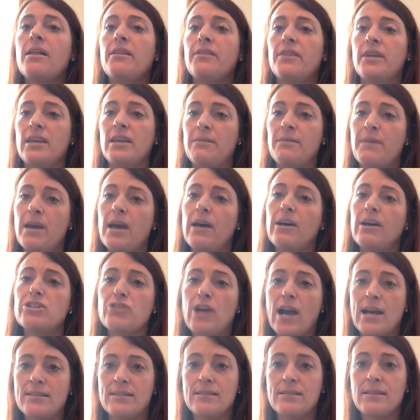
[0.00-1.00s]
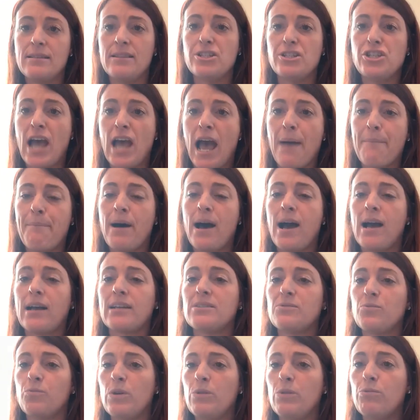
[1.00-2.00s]
The email address is in the chat
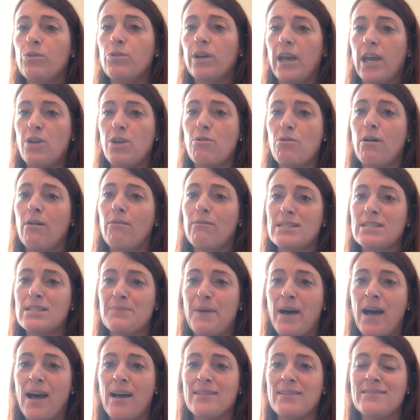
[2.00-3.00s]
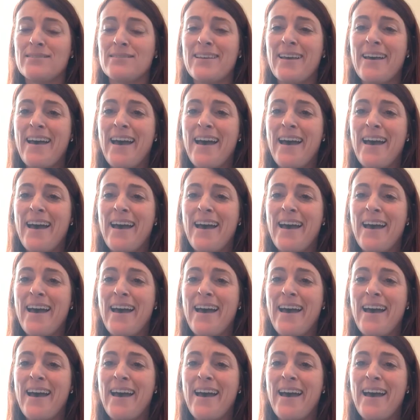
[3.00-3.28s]
box. We will get you a response.